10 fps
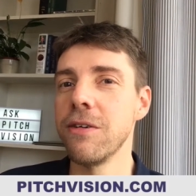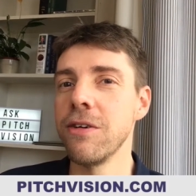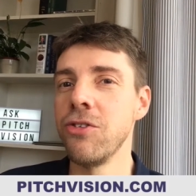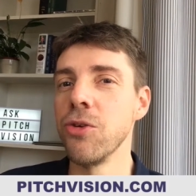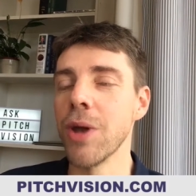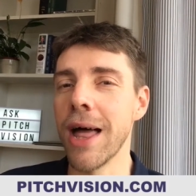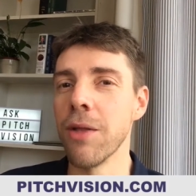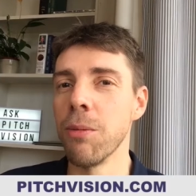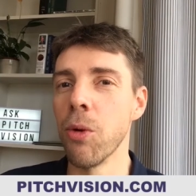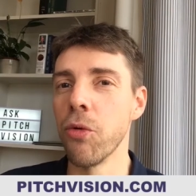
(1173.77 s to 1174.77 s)
do allow the
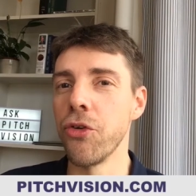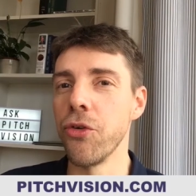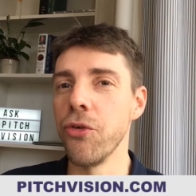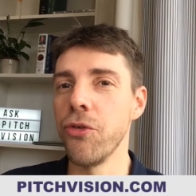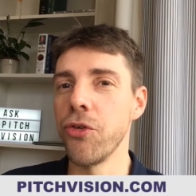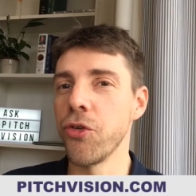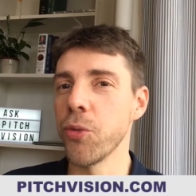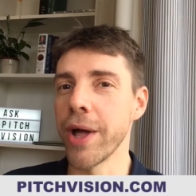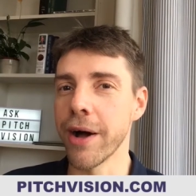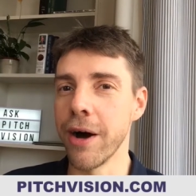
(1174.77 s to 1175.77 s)
ball to
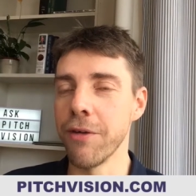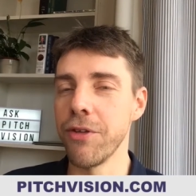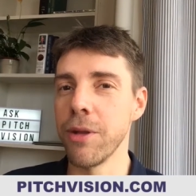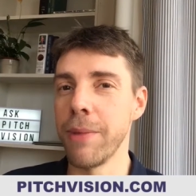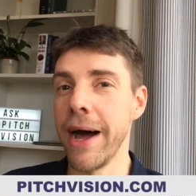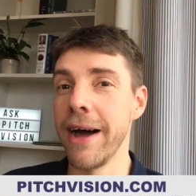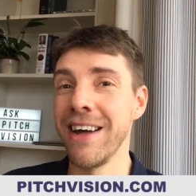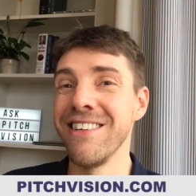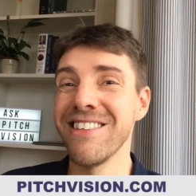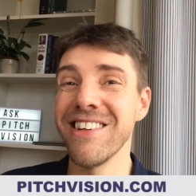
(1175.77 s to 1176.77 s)
swing after the bat, and